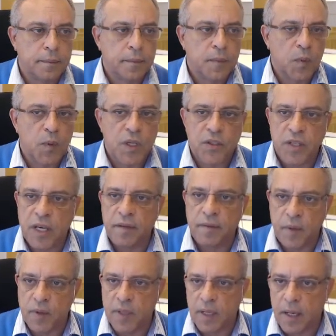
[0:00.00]
which
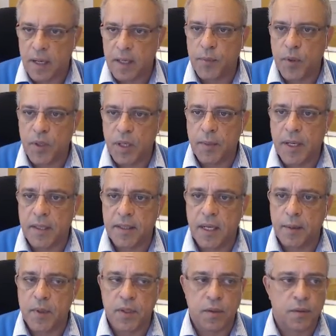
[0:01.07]
influenced the current programming
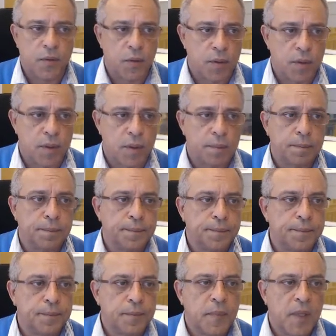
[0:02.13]
assignments, of course.
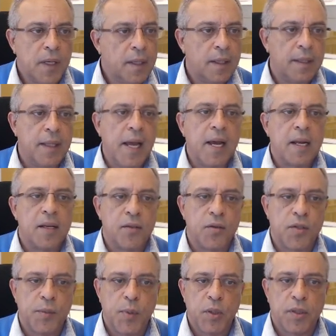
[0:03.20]
Nicholas
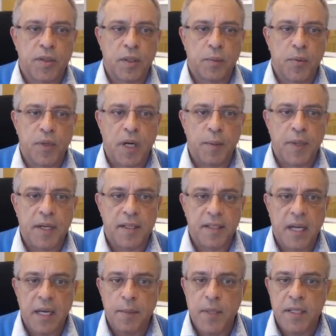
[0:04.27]
contributed to the programming
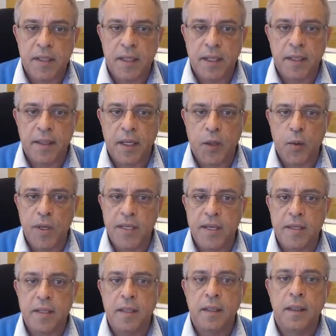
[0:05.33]
assignments and the
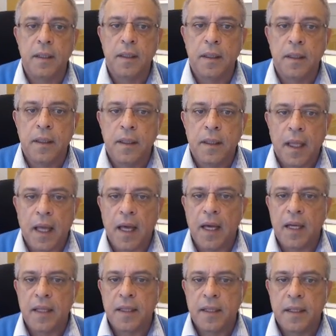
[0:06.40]
quizzes
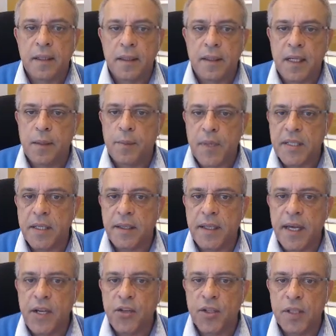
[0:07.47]
and the
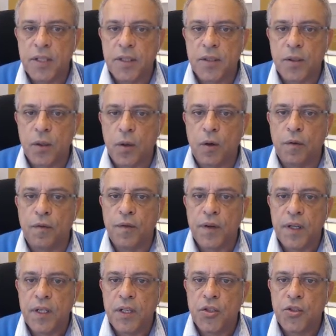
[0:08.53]
presentations of
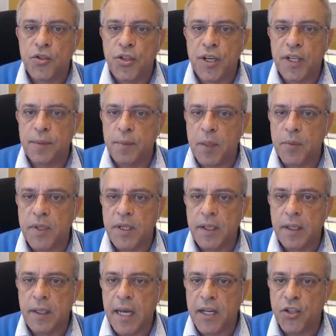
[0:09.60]
shared memory
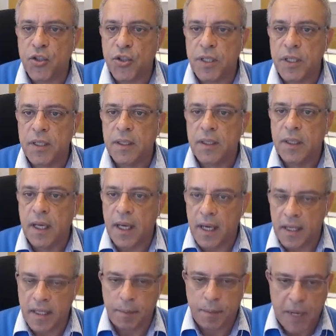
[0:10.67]
lecture
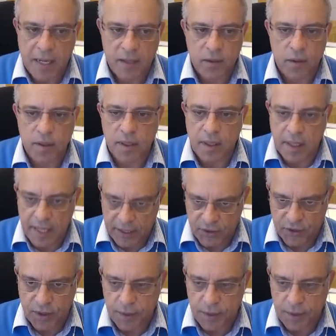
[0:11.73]
and the Paxos lecture.